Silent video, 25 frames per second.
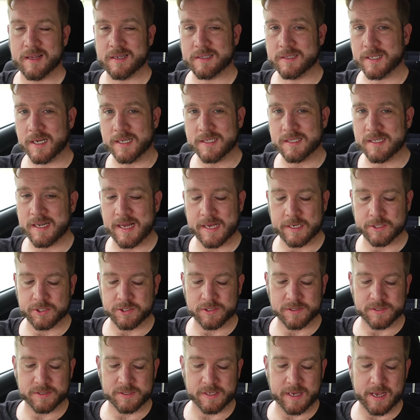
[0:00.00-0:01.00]
That doesn't
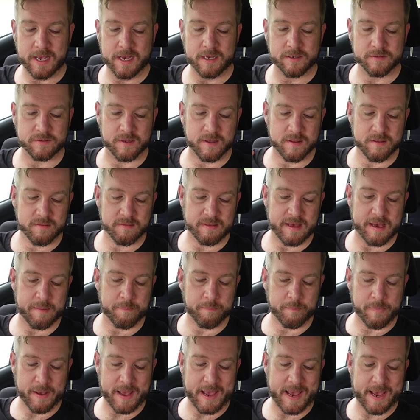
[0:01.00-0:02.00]
actually sound
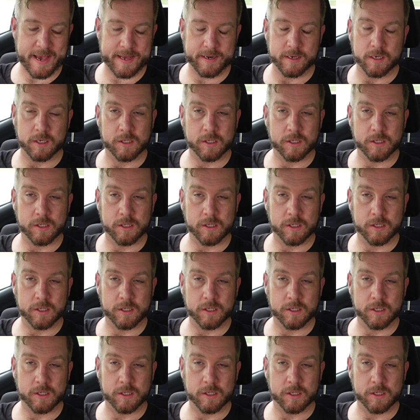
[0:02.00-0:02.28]
that bad.